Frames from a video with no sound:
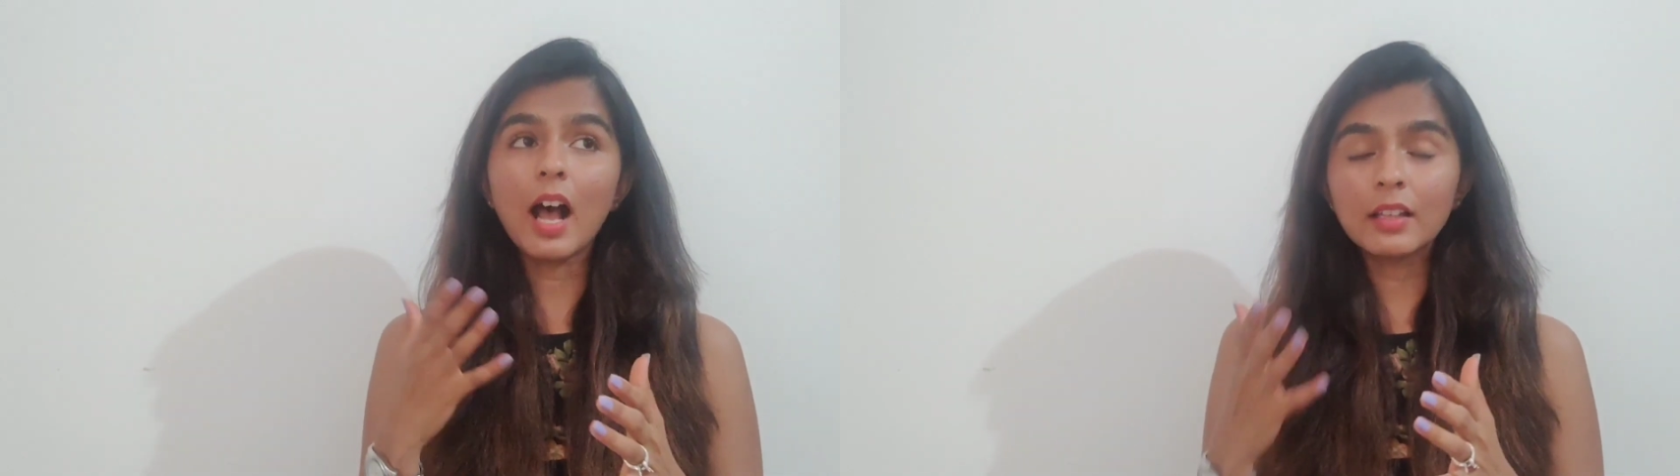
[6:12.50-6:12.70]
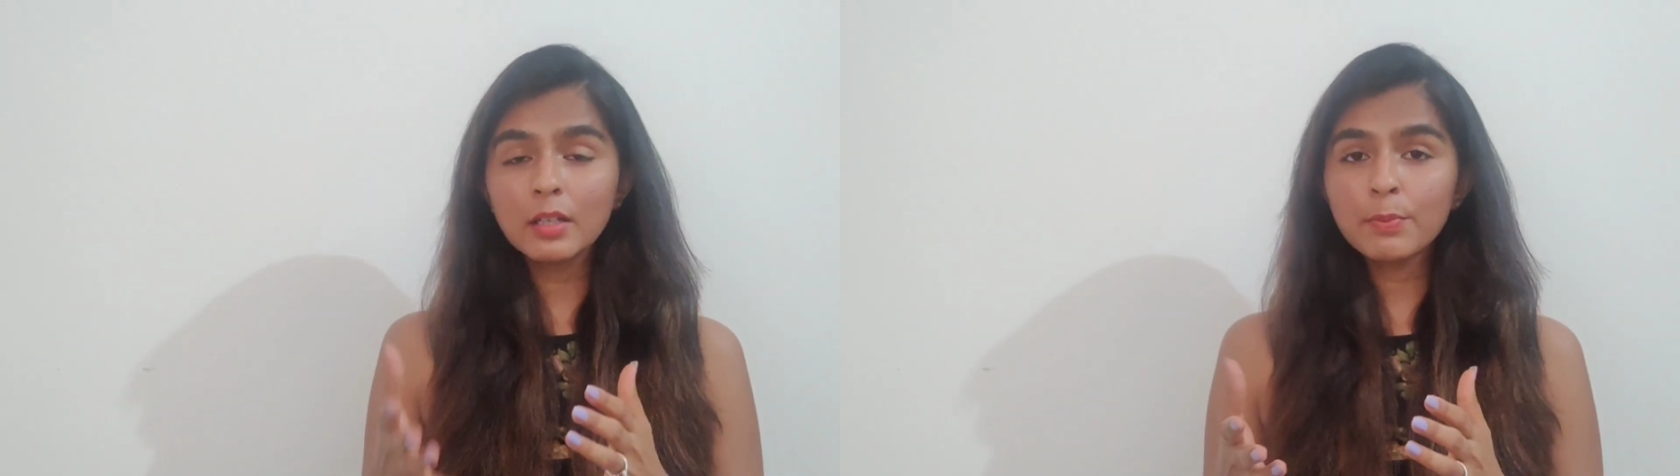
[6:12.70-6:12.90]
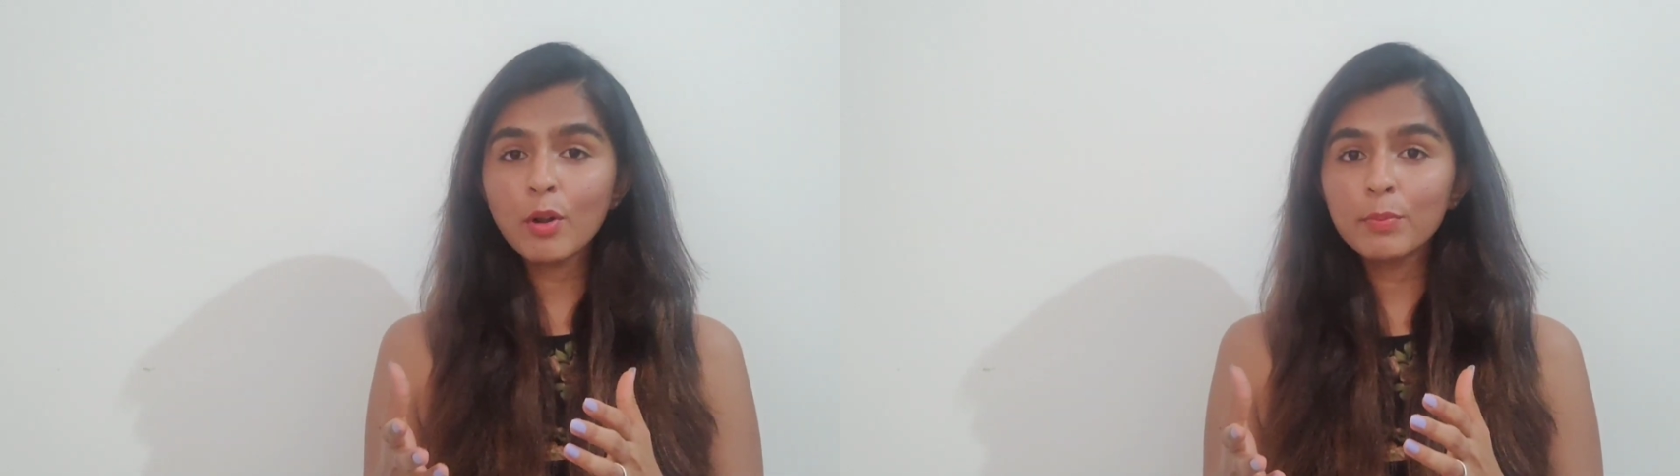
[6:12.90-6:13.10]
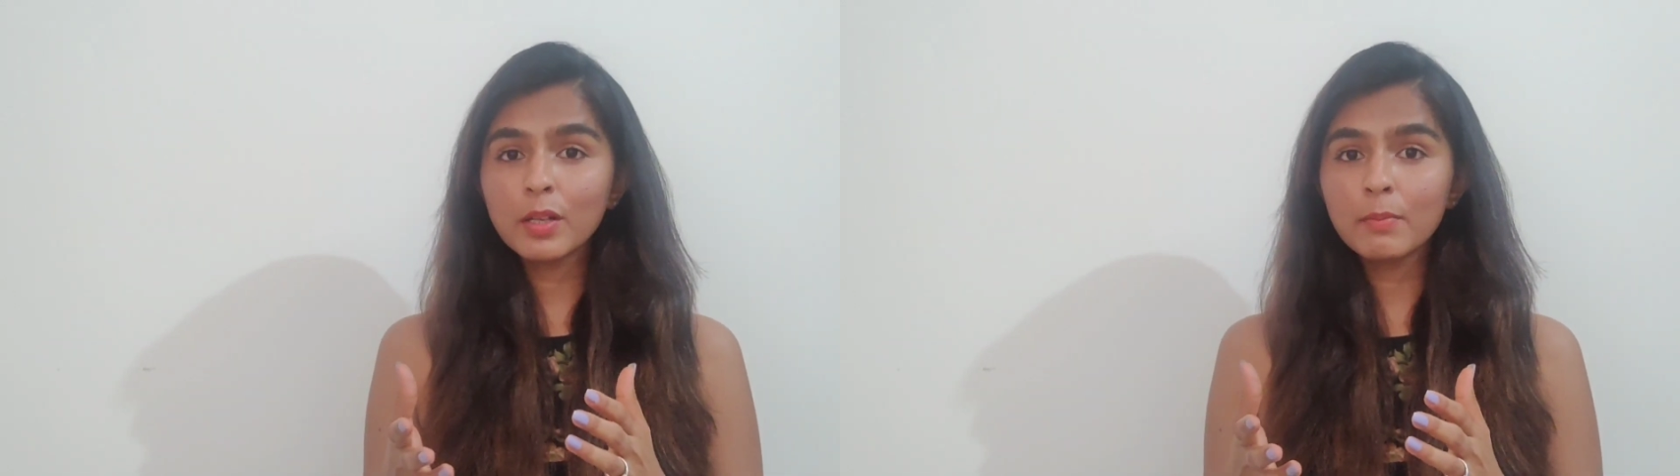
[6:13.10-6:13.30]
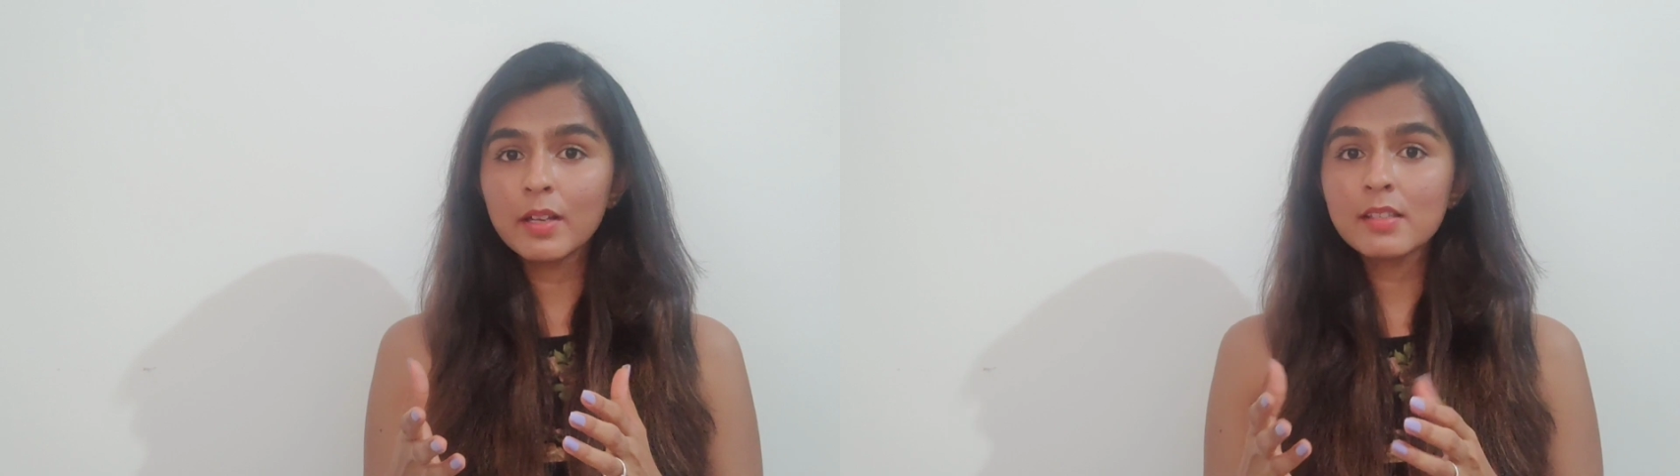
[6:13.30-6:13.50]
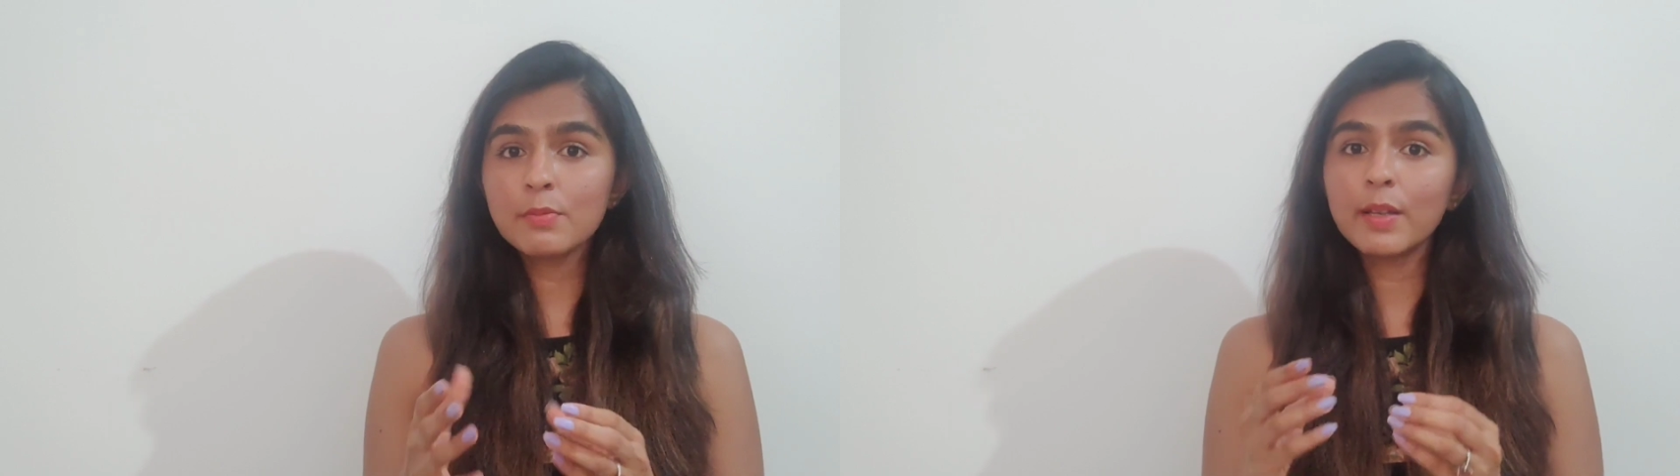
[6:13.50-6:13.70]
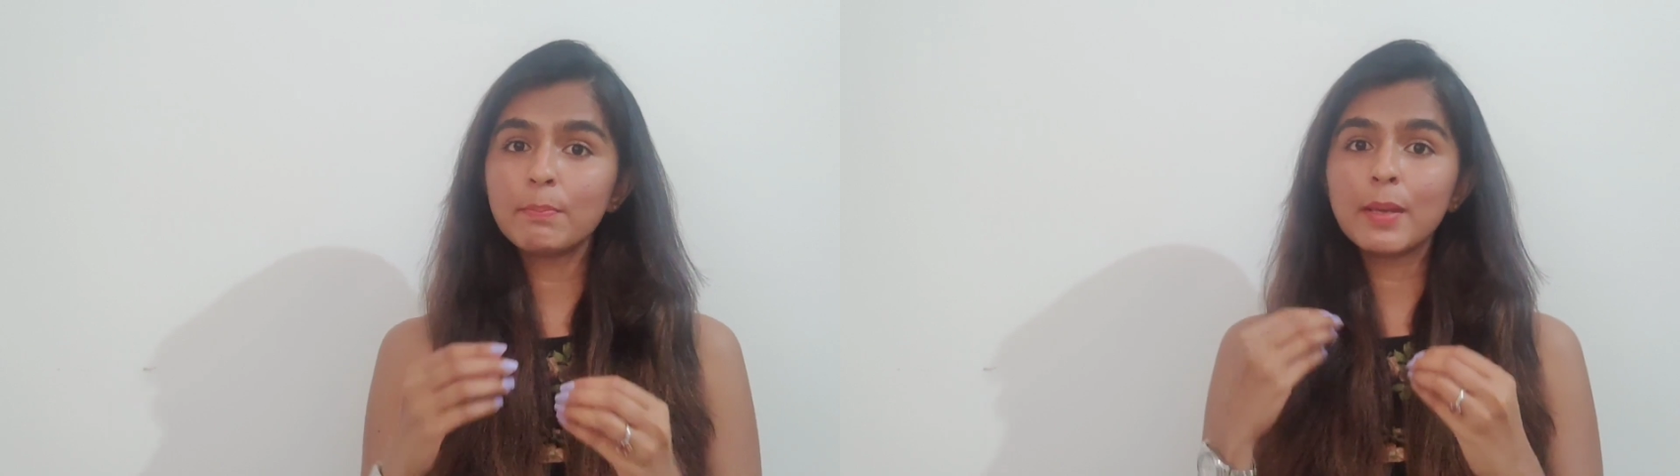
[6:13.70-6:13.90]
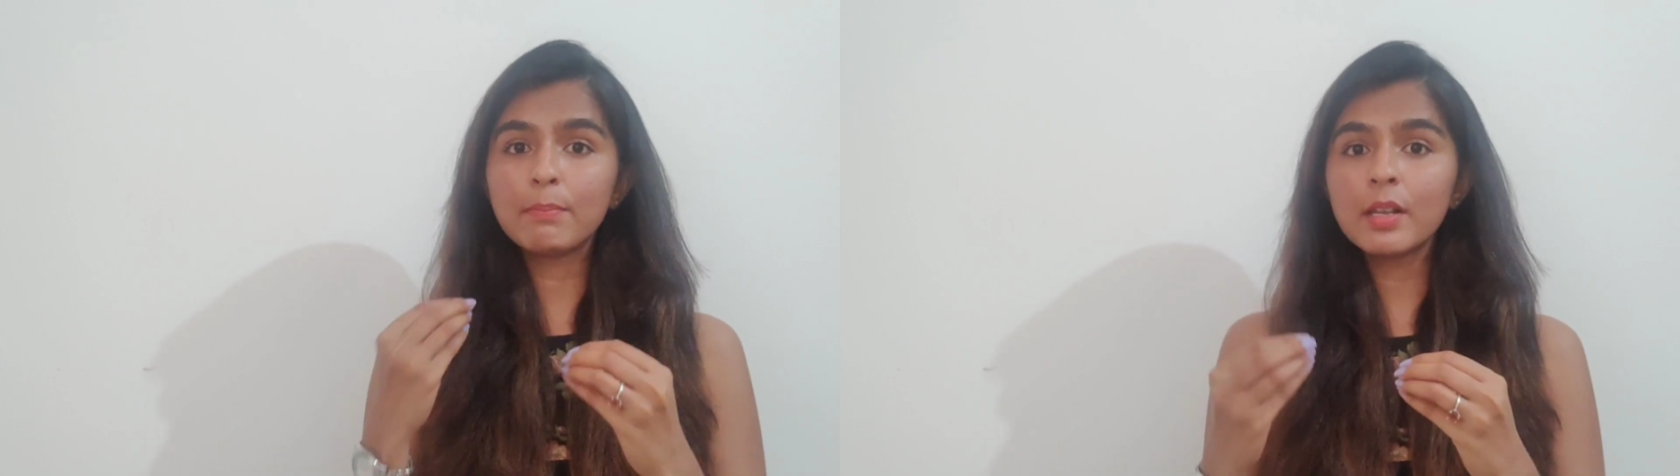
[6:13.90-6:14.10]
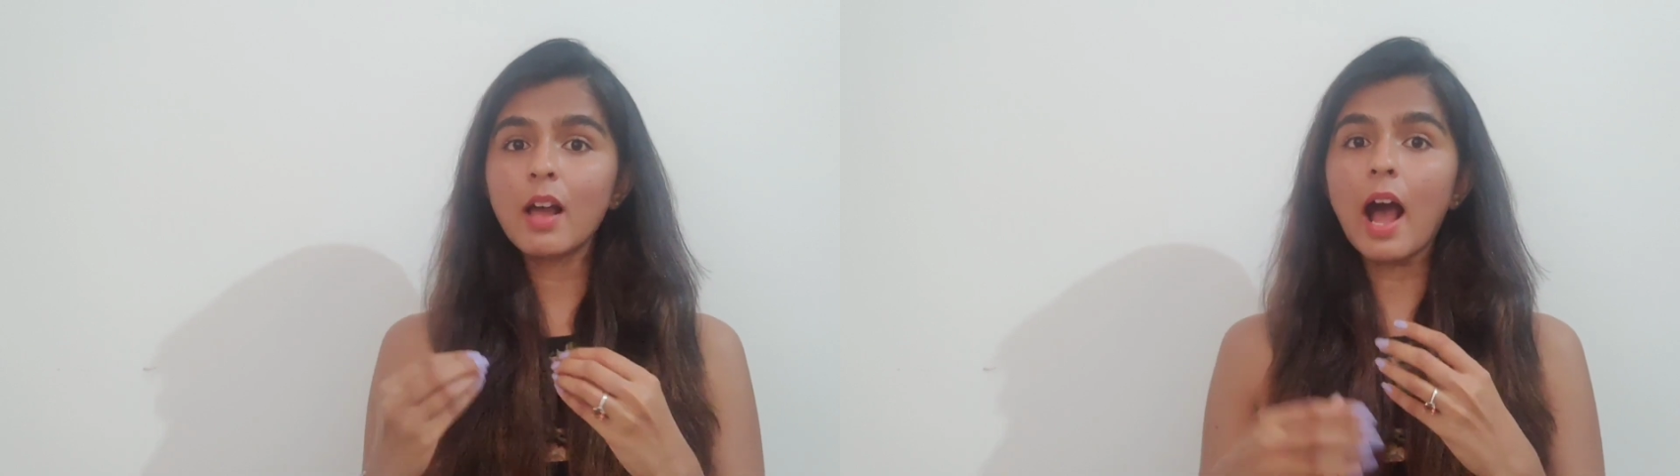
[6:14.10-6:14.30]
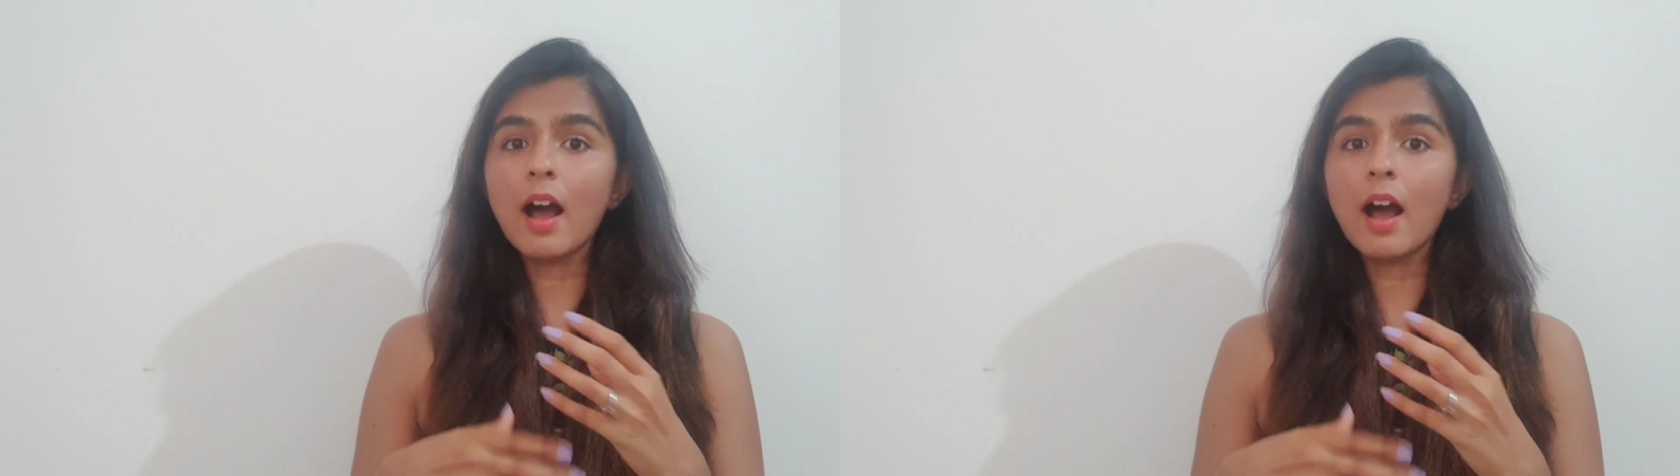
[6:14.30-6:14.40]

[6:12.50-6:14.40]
The other problem is when people